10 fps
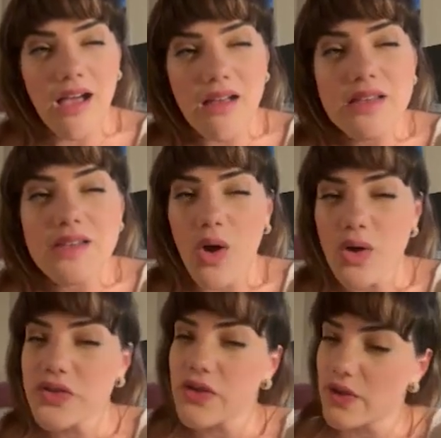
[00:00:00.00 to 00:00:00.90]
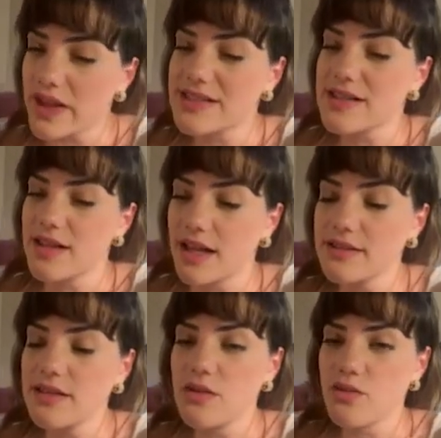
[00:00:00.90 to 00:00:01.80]
also like
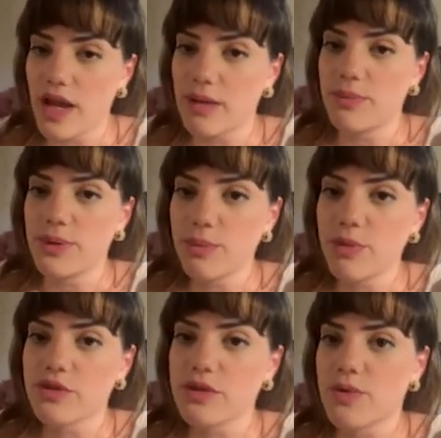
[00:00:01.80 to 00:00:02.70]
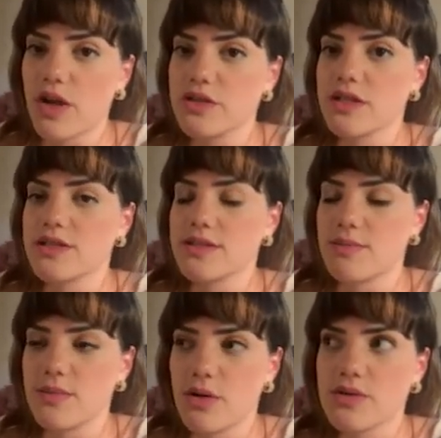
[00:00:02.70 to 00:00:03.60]
selecting the right people for the project is the
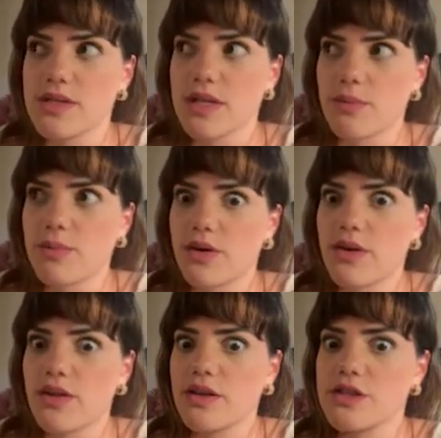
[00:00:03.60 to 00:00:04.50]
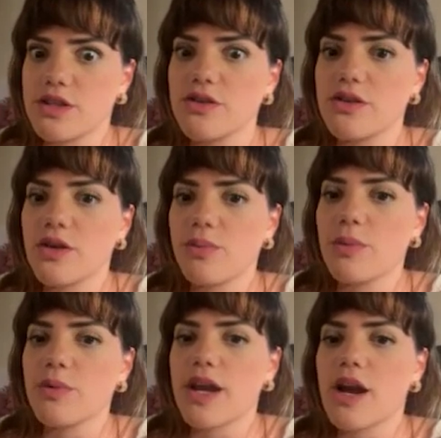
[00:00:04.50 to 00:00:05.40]
most like important thing too. You know,
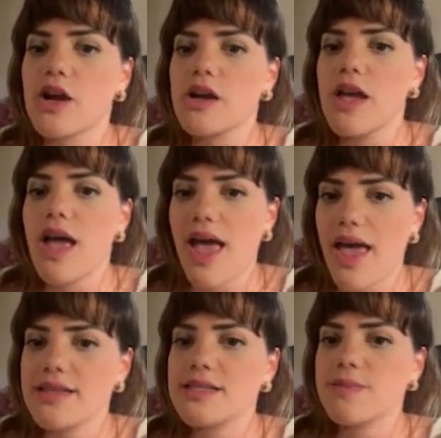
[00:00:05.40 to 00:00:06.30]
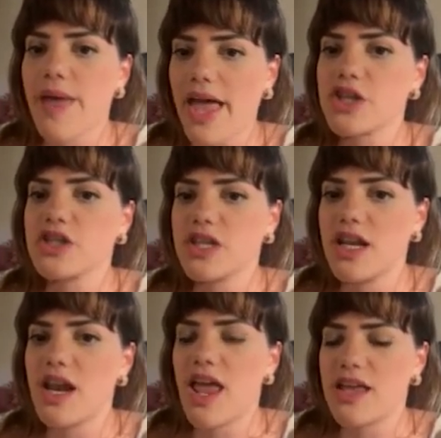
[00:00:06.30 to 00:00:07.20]
people that are as passionate
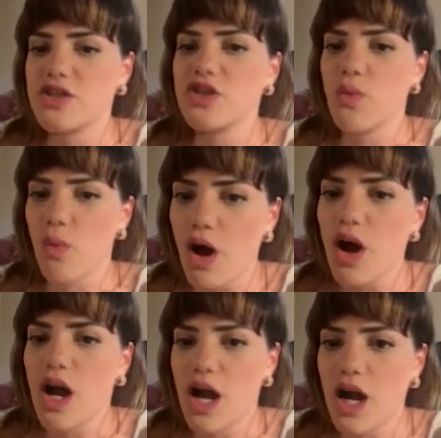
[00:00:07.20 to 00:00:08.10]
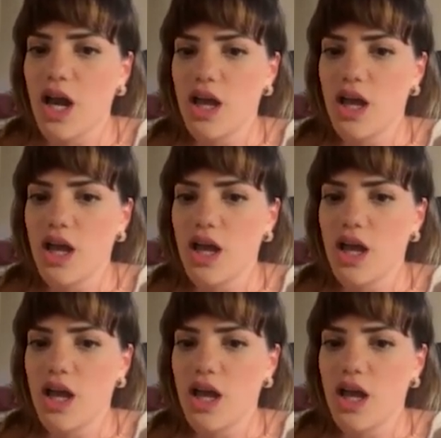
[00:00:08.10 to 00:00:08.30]
as you are,